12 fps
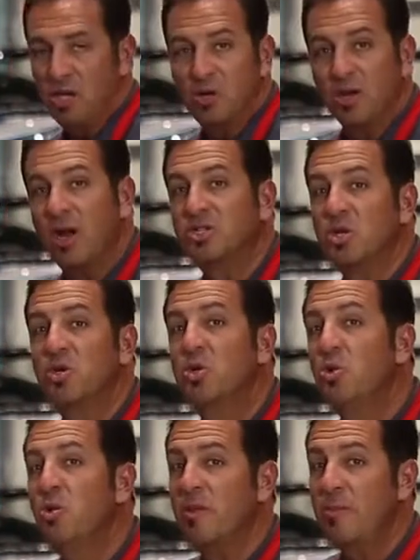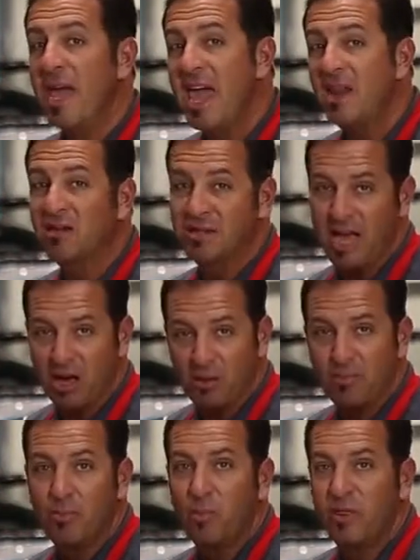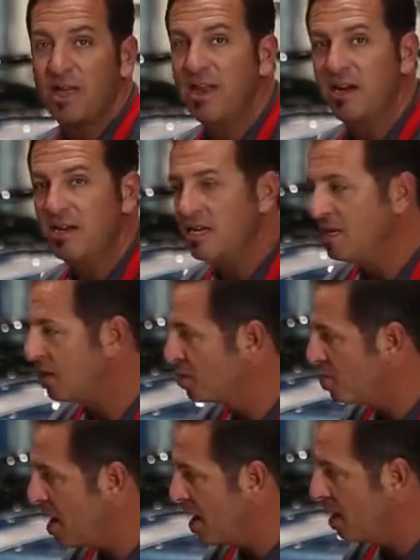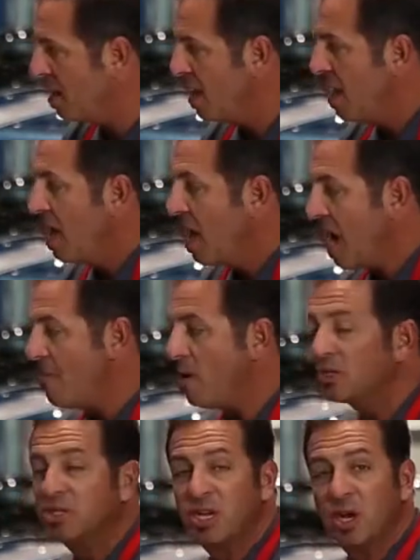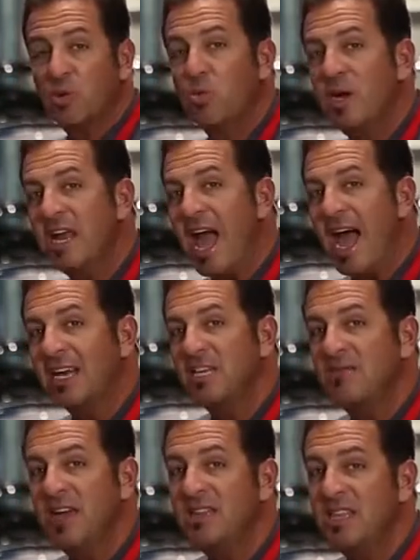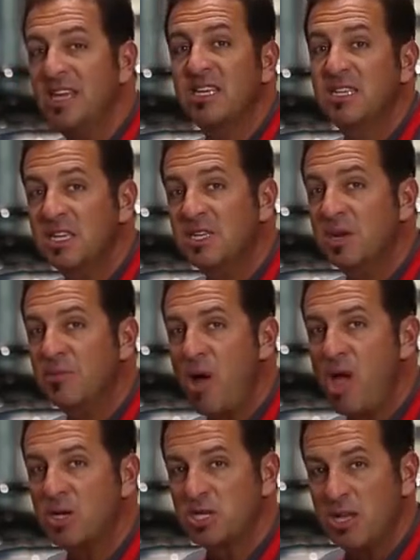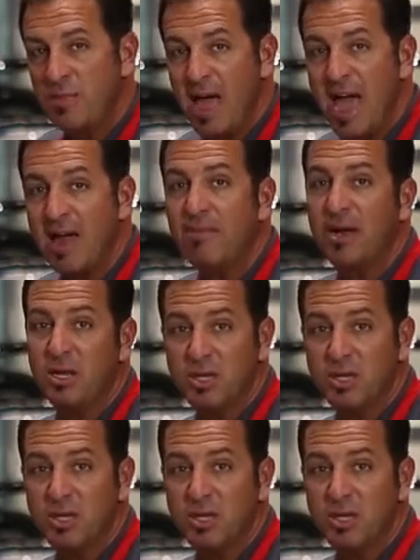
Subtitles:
You can also cool the panel down with a hit of detail spray. I'm also going to reactivate the existing polish in the pad by